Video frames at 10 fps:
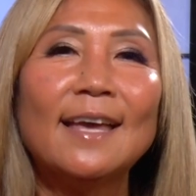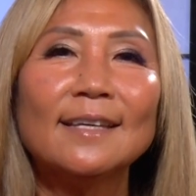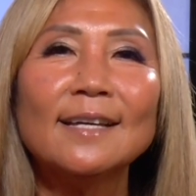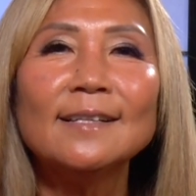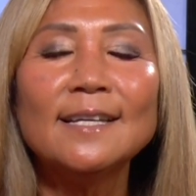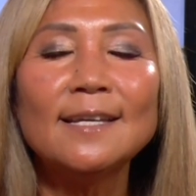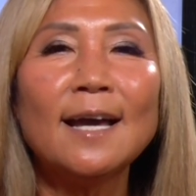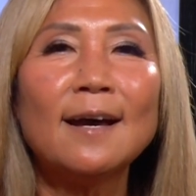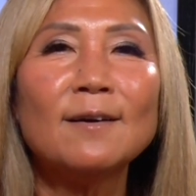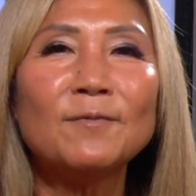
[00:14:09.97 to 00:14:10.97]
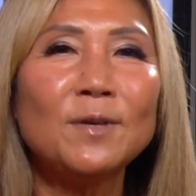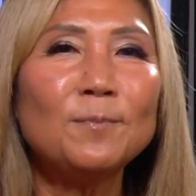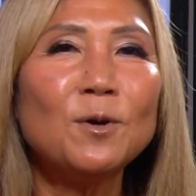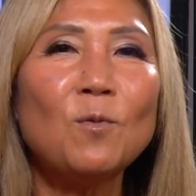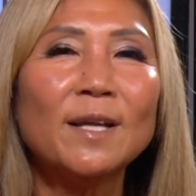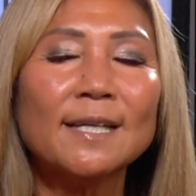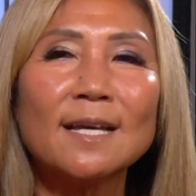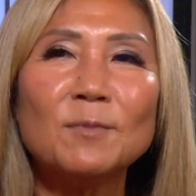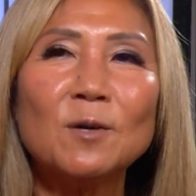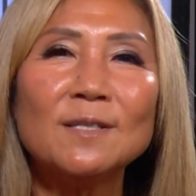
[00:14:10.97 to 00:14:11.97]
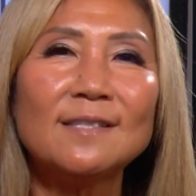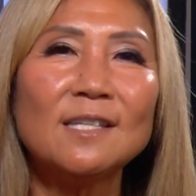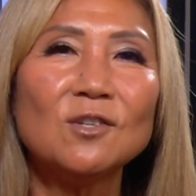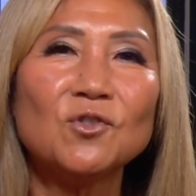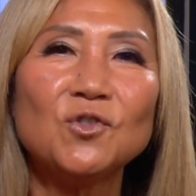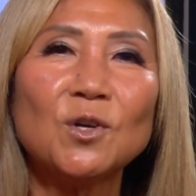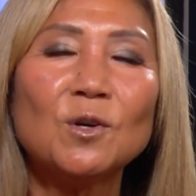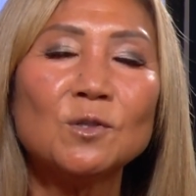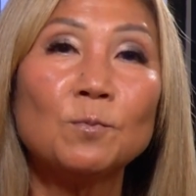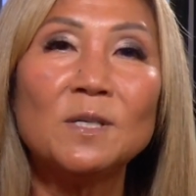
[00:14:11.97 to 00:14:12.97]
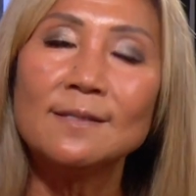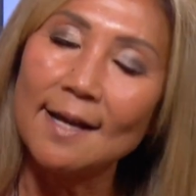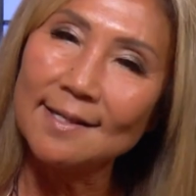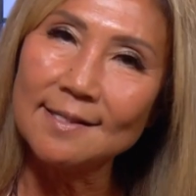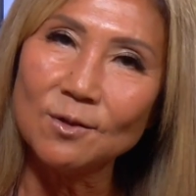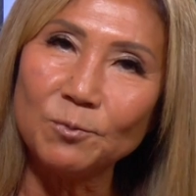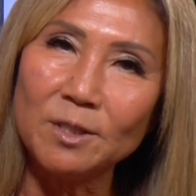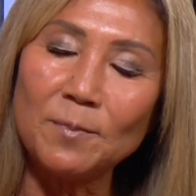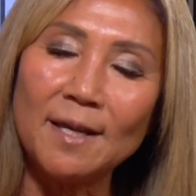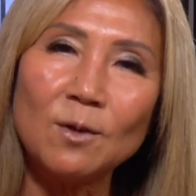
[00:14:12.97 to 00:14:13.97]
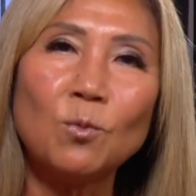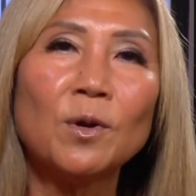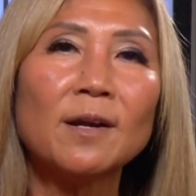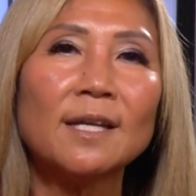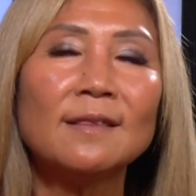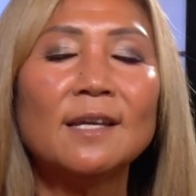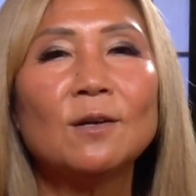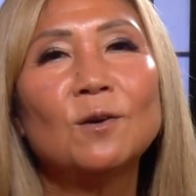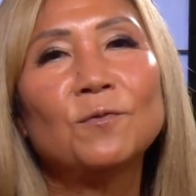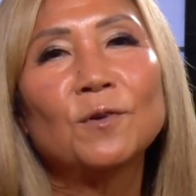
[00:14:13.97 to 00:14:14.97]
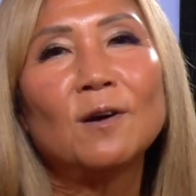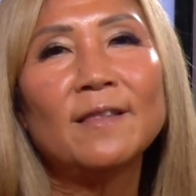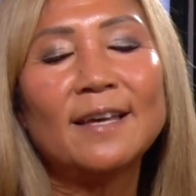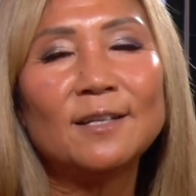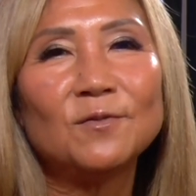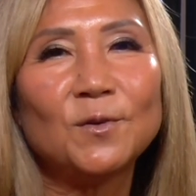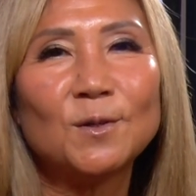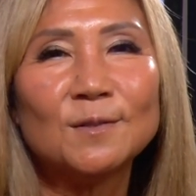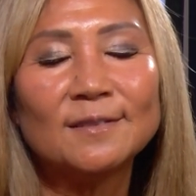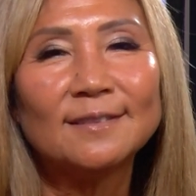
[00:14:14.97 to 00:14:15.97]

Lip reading: Kelly, if people want to come out and see your shows besides here in Winnipeg, where can they go for all that info?